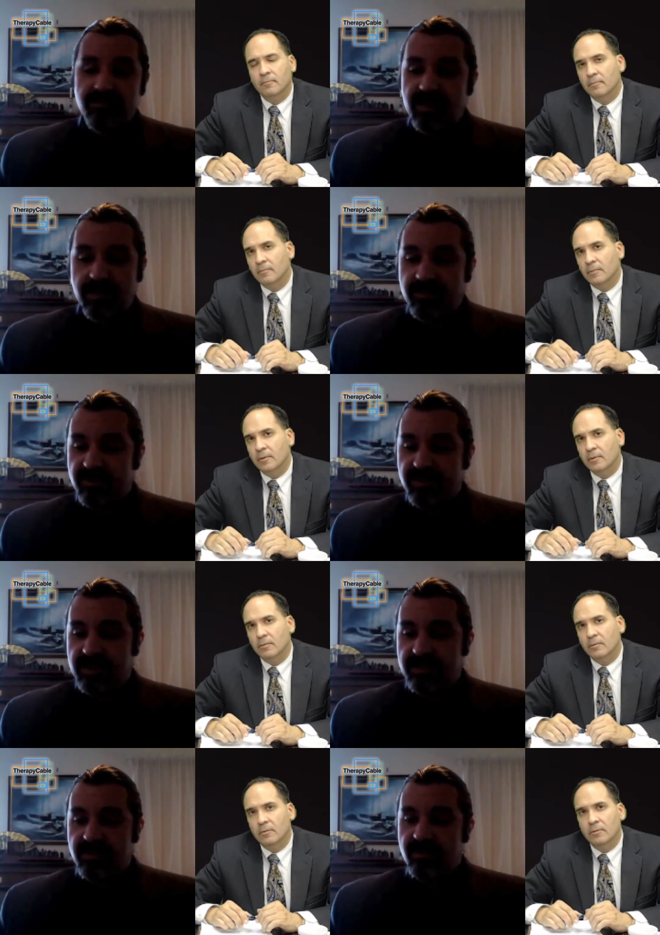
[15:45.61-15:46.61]
Speaker 1: numbers
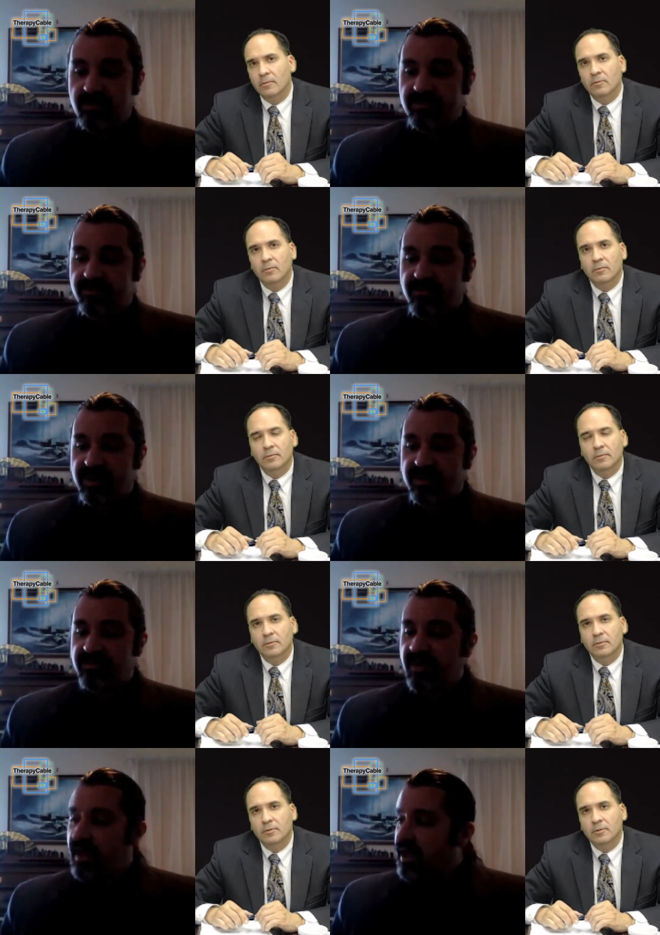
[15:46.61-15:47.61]
I think of as
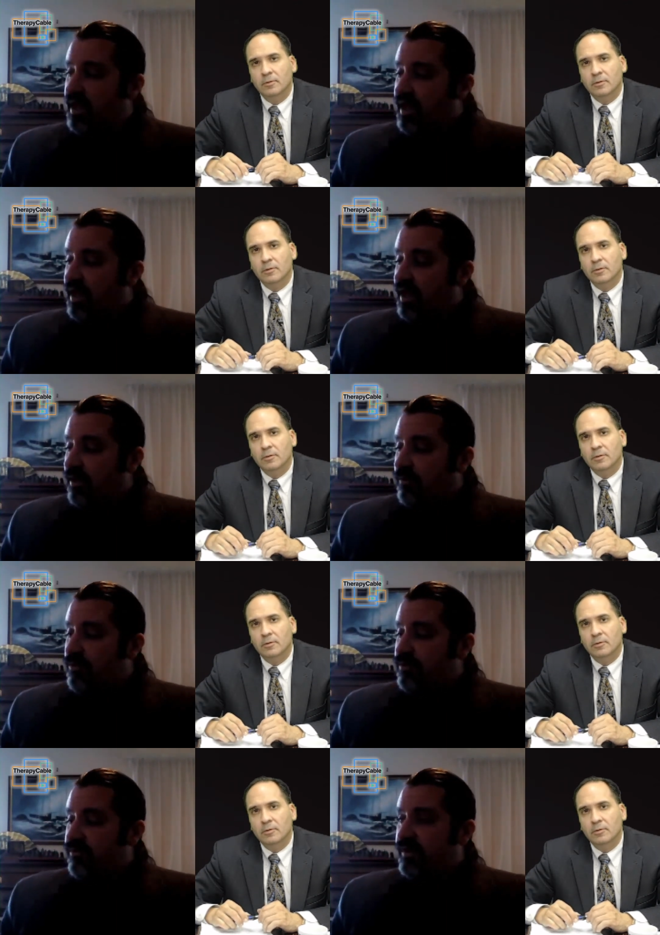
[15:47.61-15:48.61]
friends,
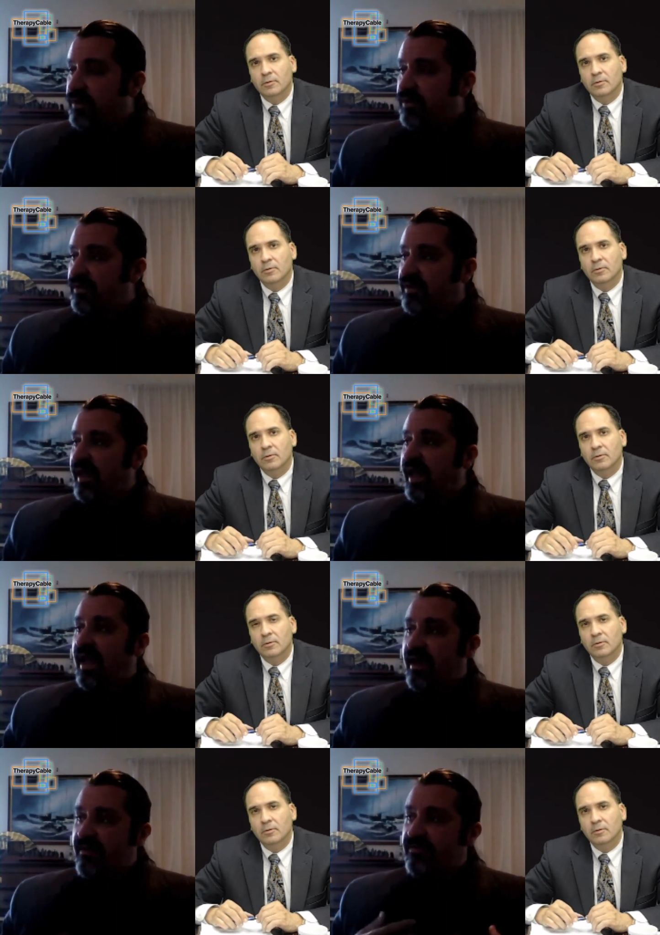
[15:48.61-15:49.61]
would feel that they
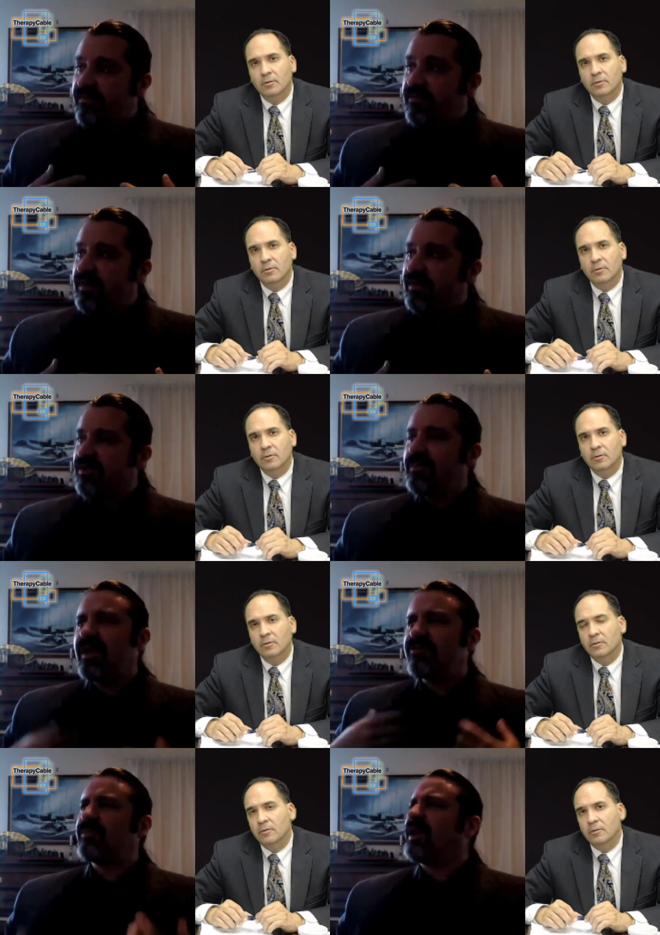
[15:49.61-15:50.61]
have
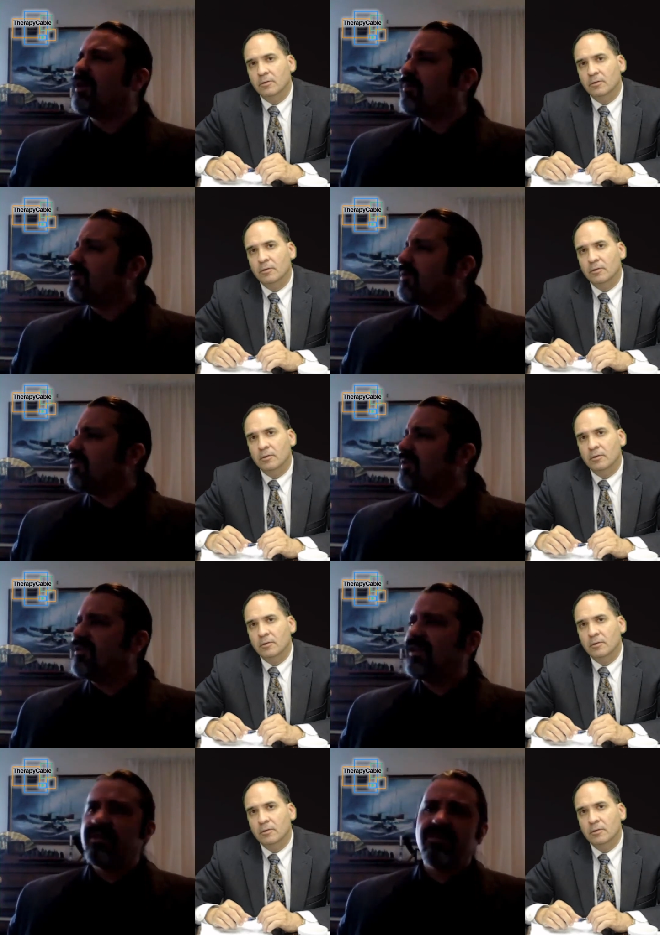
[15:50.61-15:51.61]
supernatural powers, but not in the
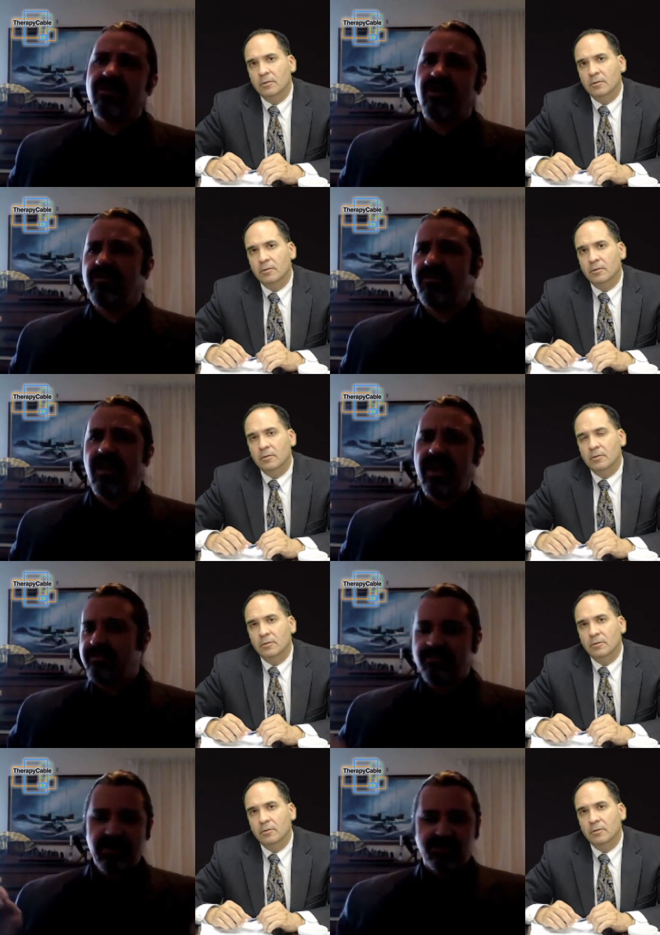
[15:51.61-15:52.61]
sense of, like,
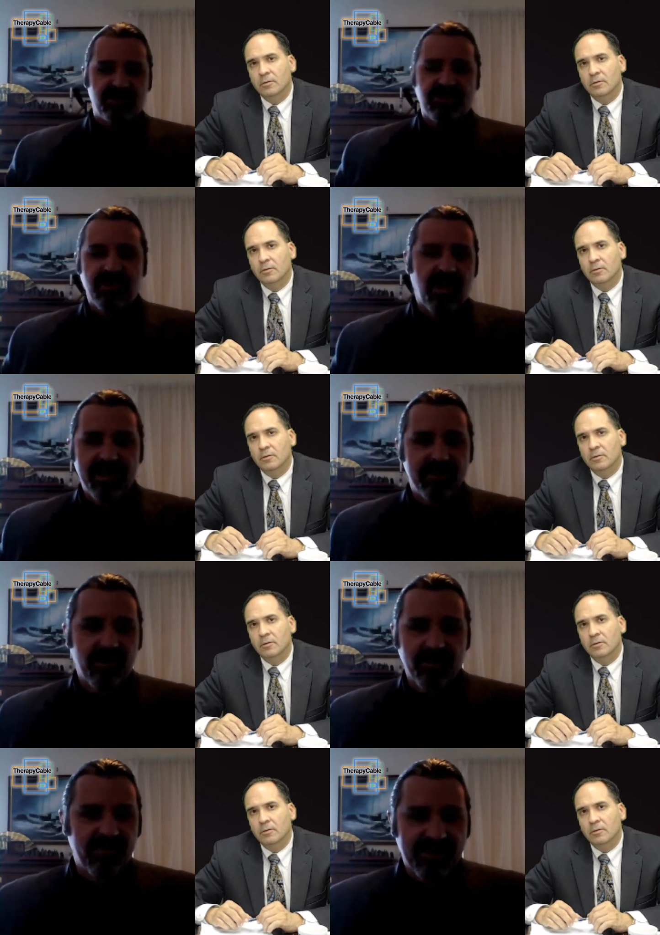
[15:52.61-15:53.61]
you know, shooting lightning
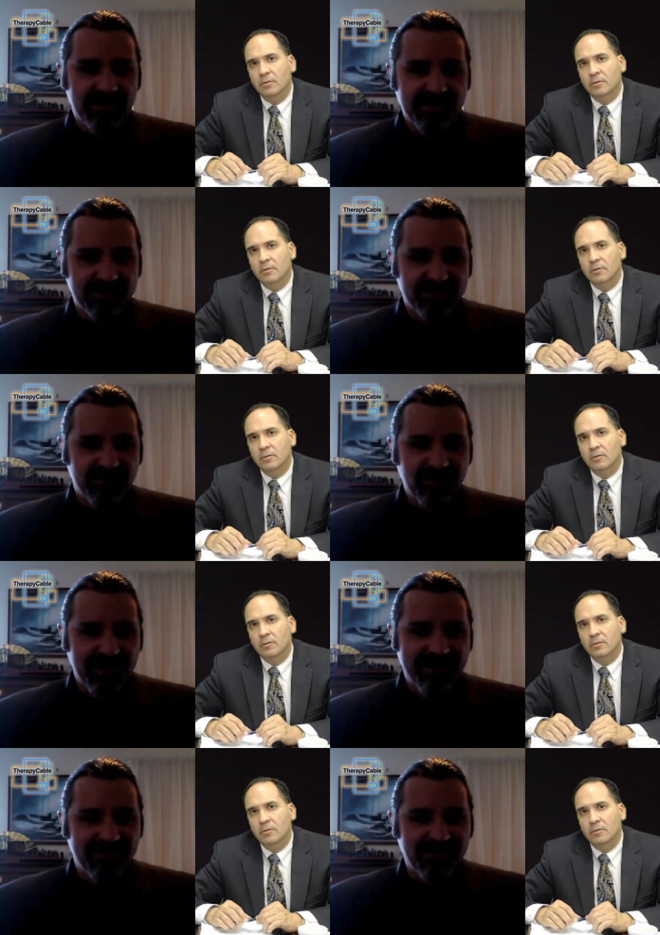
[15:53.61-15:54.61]
bolts like in Dungeons and
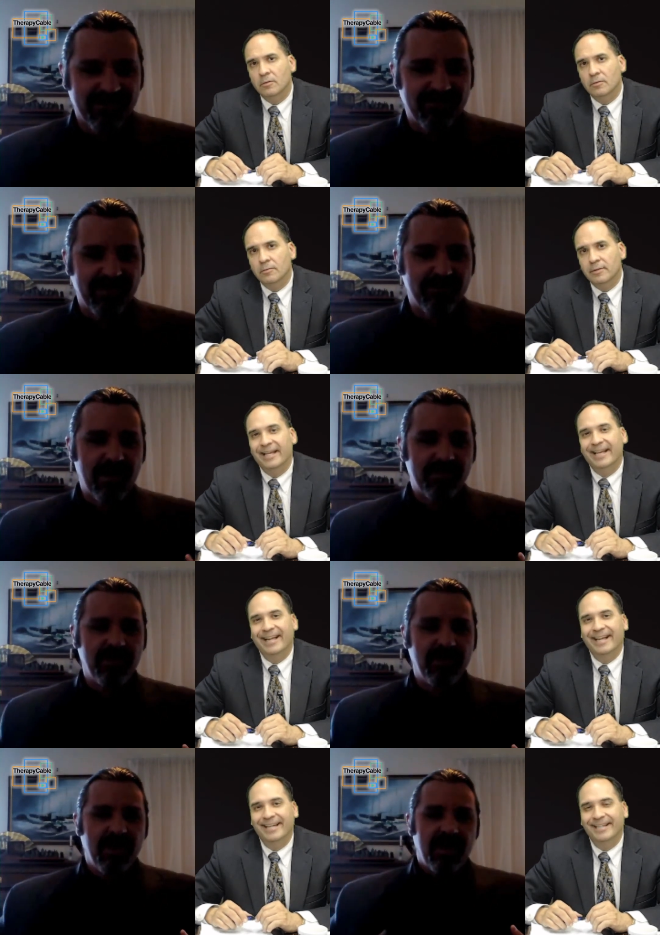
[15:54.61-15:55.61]
Dragons or something,
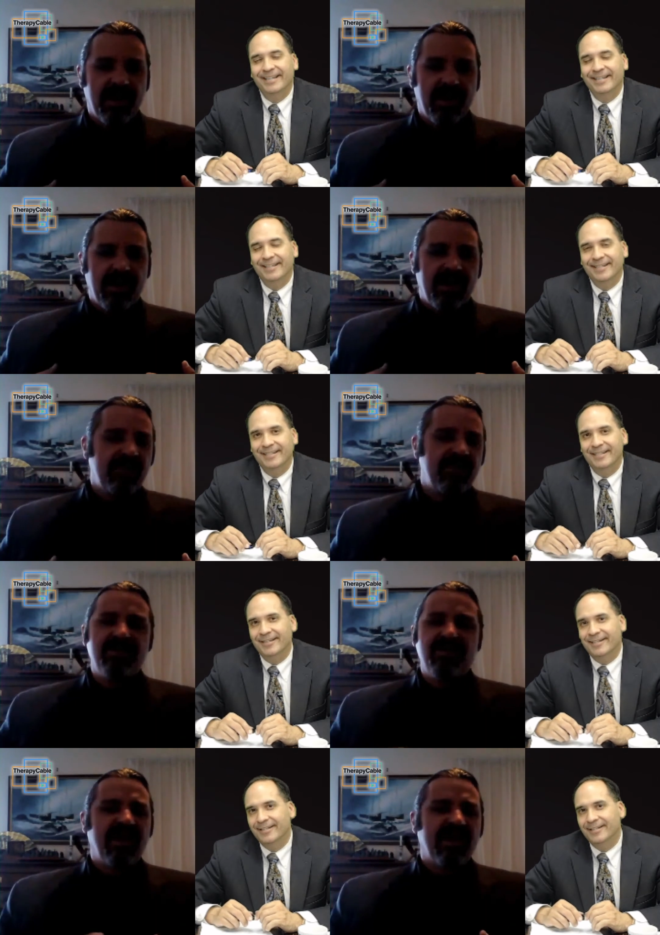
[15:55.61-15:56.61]
rather...
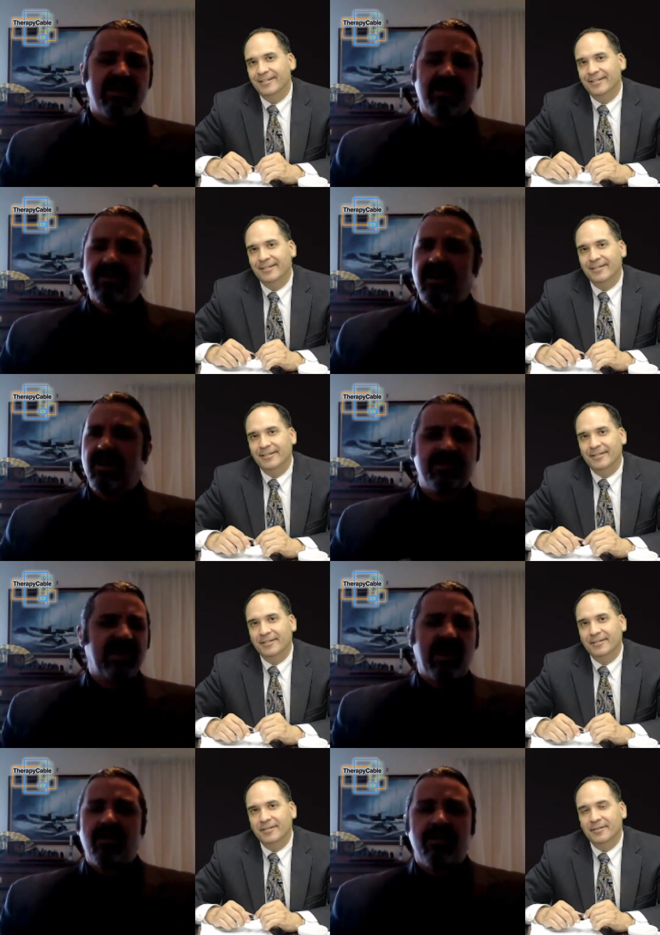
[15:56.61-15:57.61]
Things like, you know,
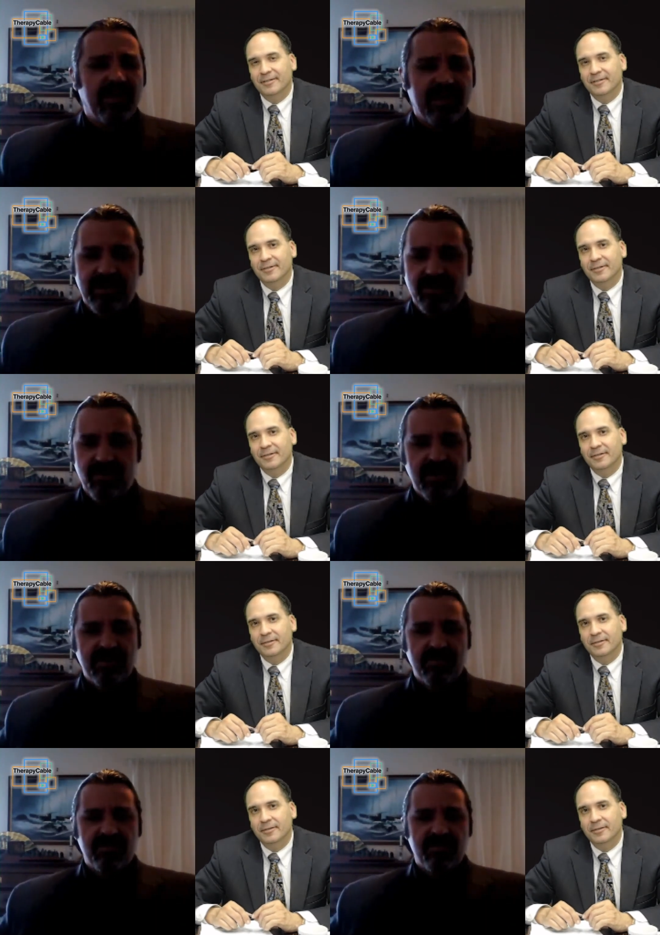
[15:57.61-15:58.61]
tarot reading,
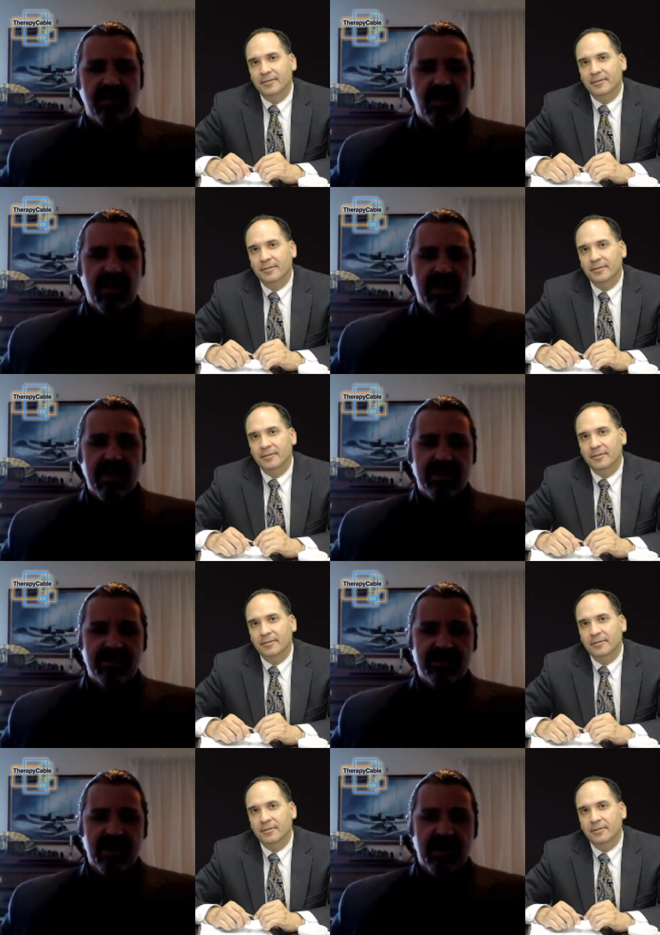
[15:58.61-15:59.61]
things
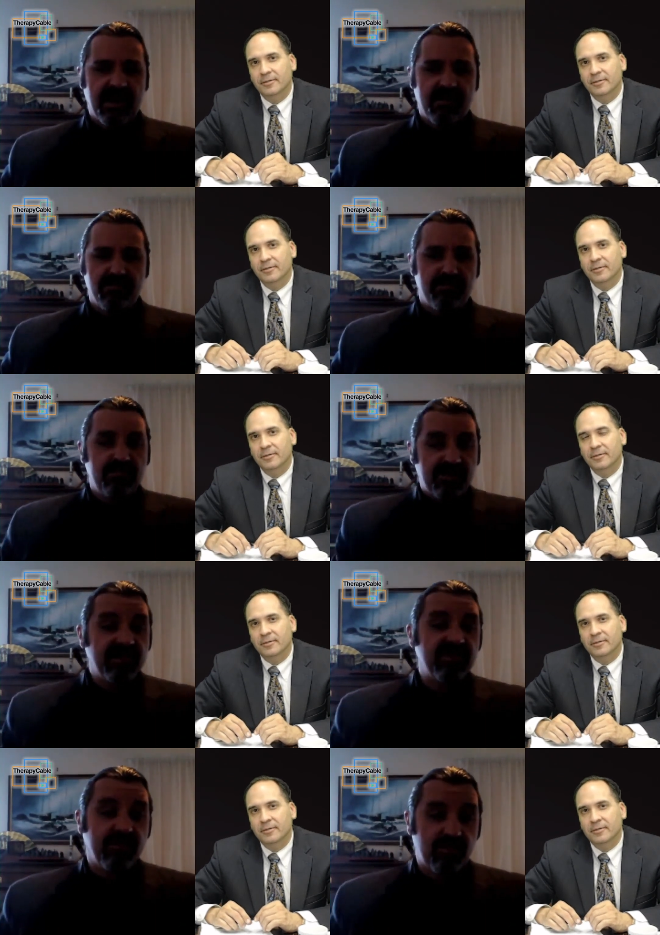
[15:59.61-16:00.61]
like um,
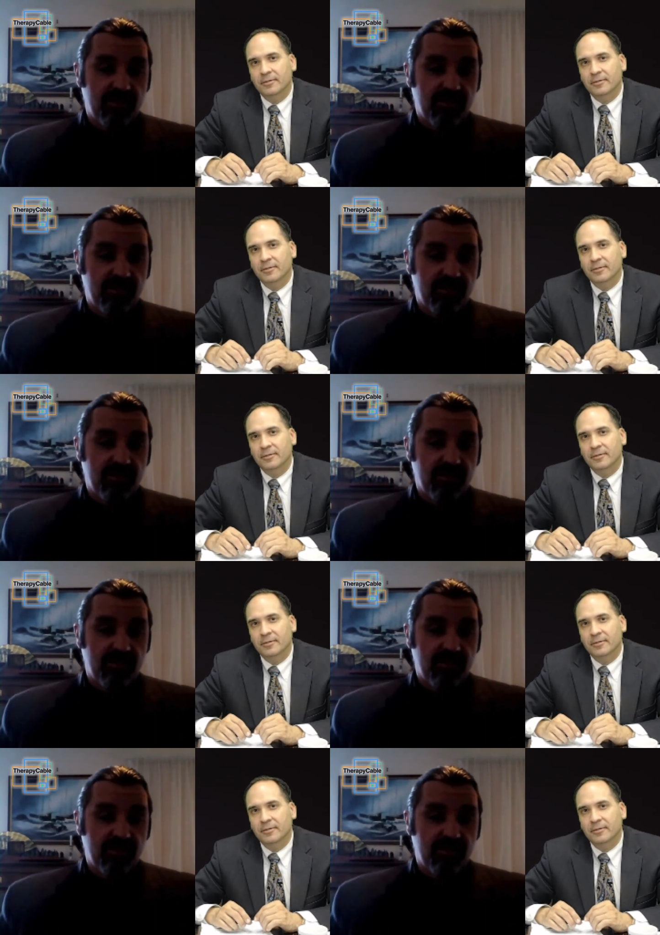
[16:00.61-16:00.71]
essentially